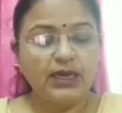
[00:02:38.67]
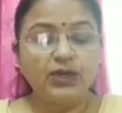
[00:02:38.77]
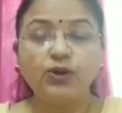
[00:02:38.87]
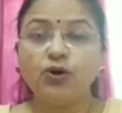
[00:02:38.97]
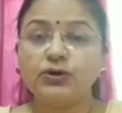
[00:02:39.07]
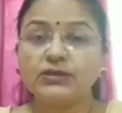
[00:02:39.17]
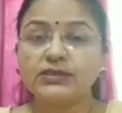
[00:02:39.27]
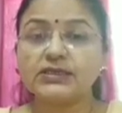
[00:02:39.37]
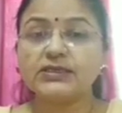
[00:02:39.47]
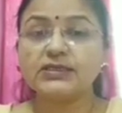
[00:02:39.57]
long
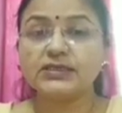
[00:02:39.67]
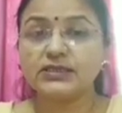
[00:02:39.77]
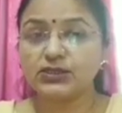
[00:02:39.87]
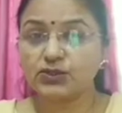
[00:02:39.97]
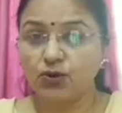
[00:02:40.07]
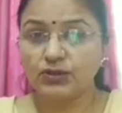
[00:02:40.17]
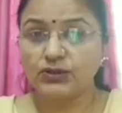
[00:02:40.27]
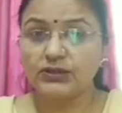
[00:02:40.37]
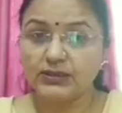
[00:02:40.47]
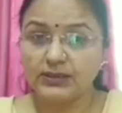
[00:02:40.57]
distances
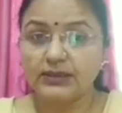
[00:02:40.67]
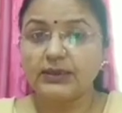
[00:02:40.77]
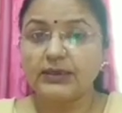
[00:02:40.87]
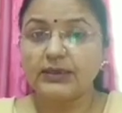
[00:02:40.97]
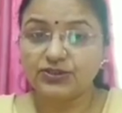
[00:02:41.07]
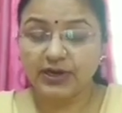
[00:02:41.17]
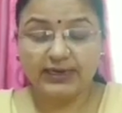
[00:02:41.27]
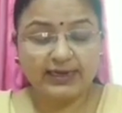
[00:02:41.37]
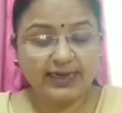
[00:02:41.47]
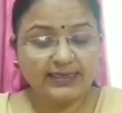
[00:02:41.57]
on the dry
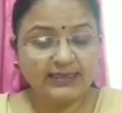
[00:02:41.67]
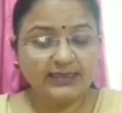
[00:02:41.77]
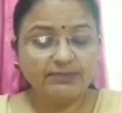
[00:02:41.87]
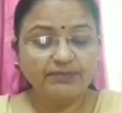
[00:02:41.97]
land,